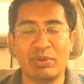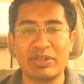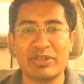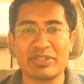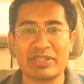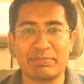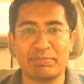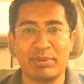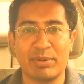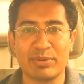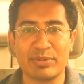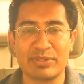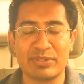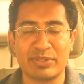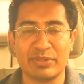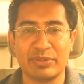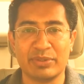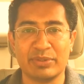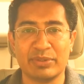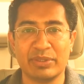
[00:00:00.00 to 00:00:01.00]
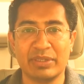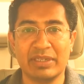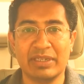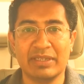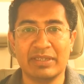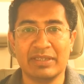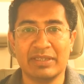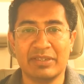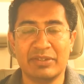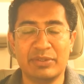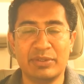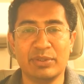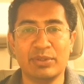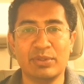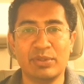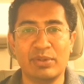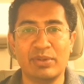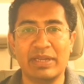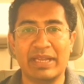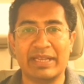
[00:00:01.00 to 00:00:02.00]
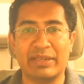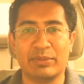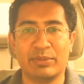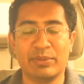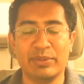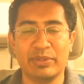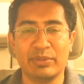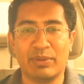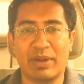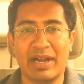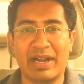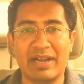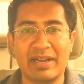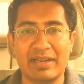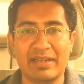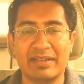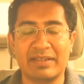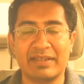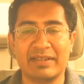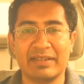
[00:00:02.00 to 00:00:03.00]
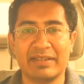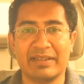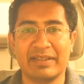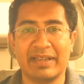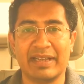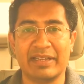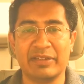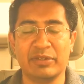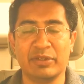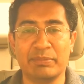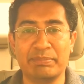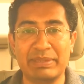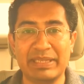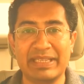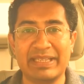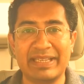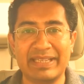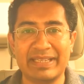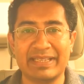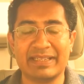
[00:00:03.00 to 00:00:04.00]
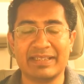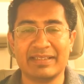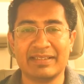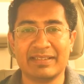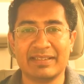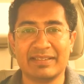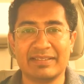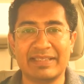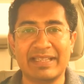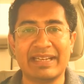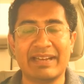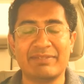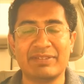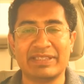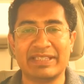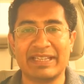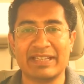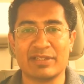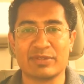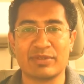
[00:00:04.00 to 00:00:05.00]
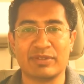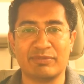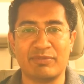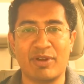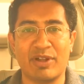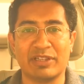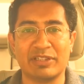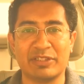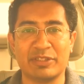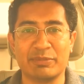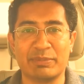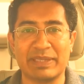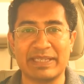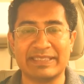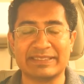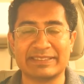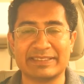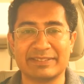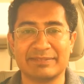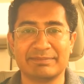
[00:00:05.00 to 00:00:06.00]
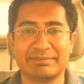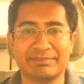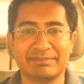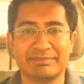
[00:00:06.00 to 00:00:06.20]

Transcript: what you're supposed to do and who you are and your being, then everything else will fall into place.